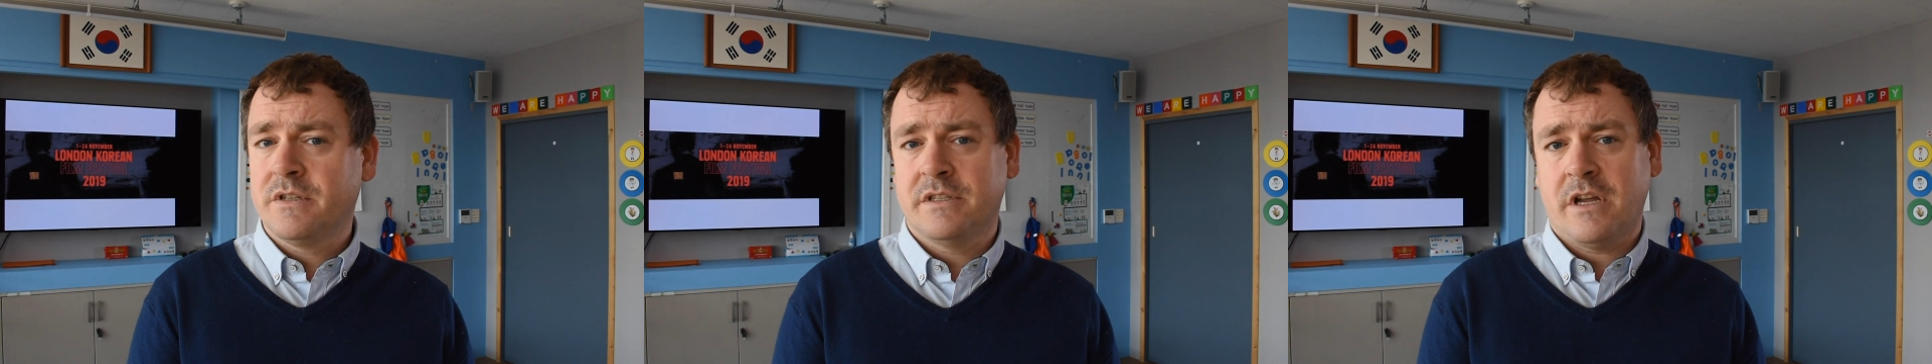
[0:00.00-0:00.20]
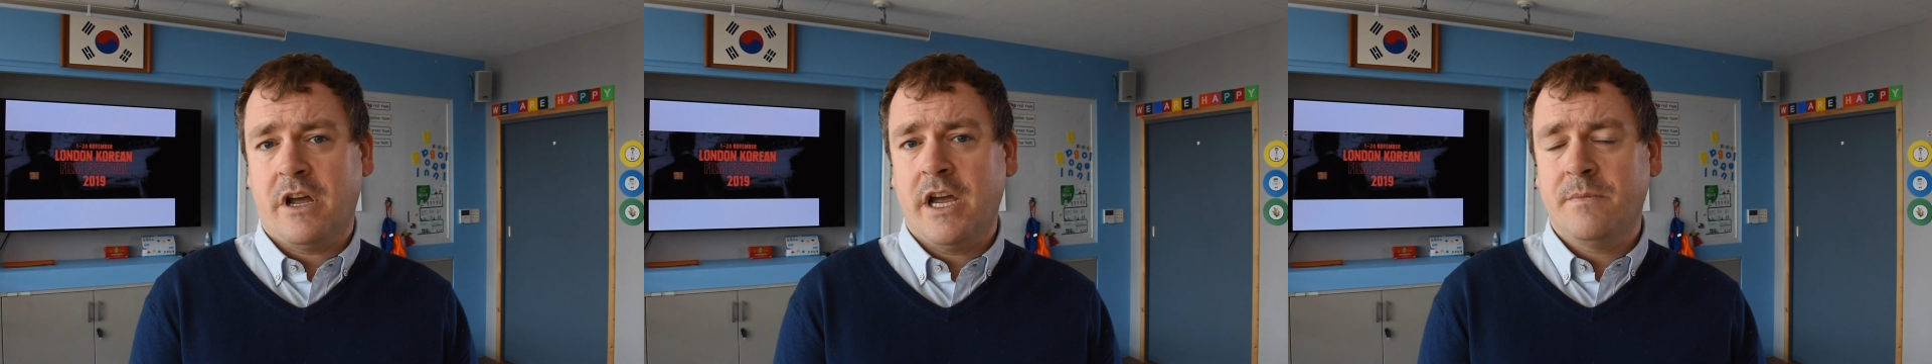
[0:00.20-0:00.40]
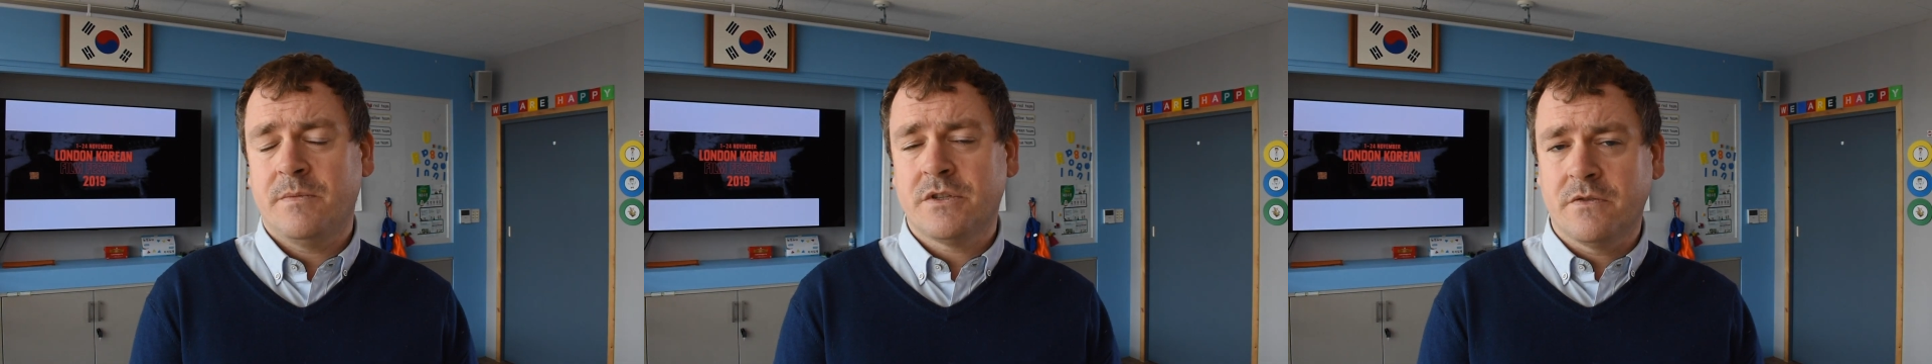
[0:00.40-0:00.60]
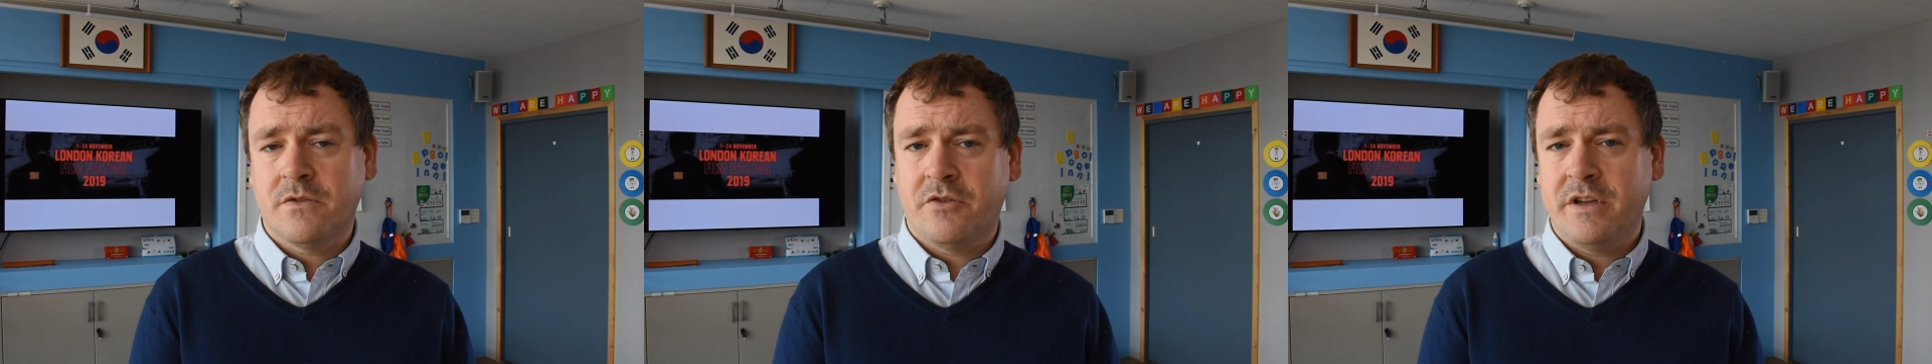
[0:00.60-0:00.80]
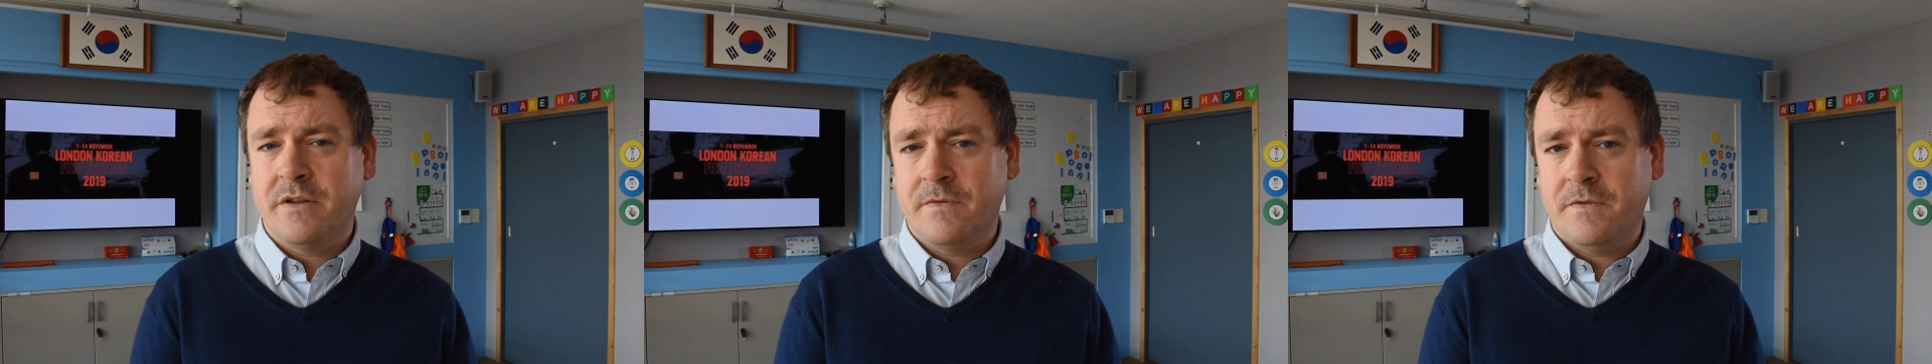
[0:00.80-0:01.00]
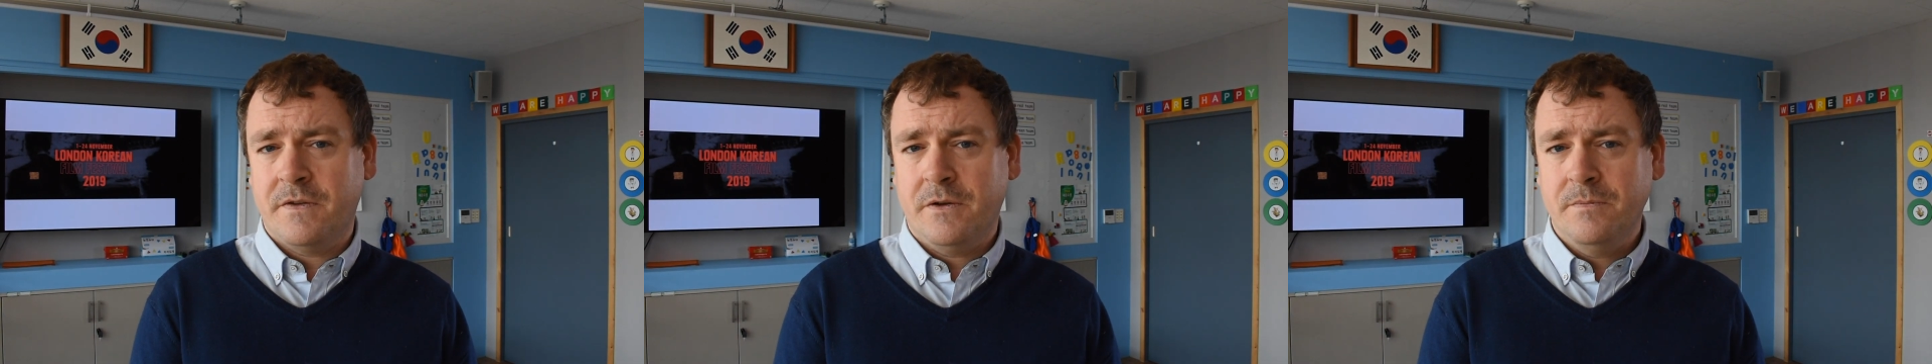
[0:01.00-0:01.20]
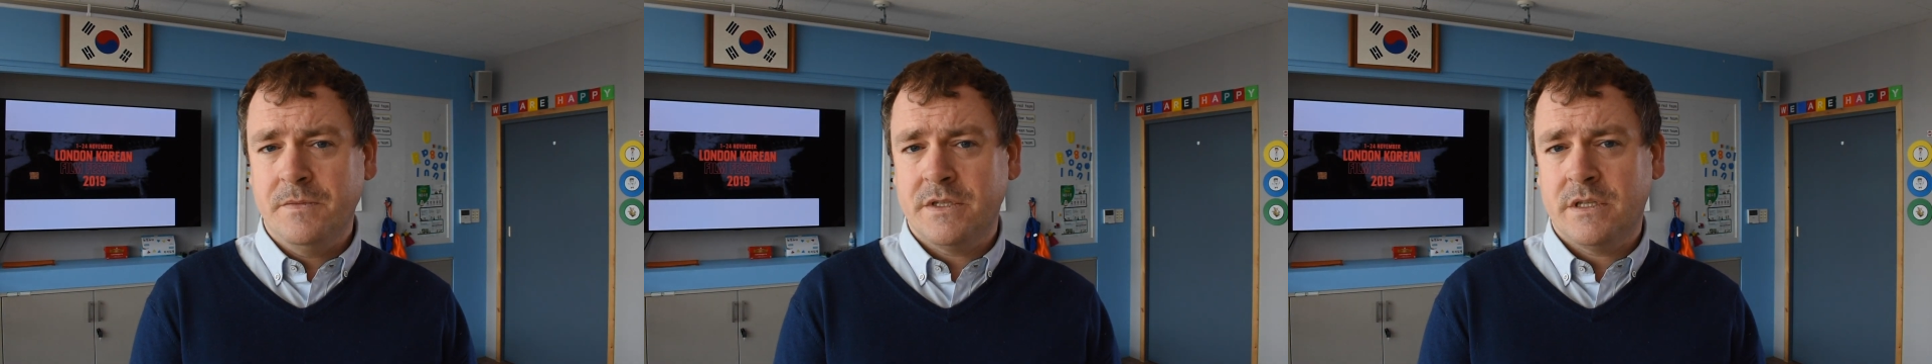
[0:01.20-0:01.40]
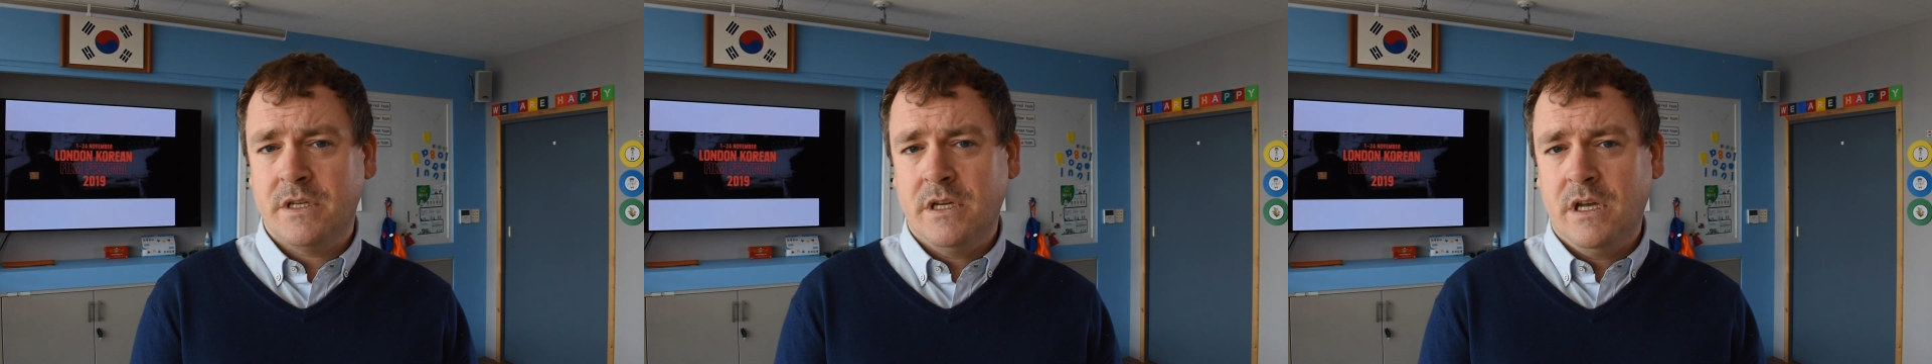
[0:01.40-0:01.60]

and types of Korean films.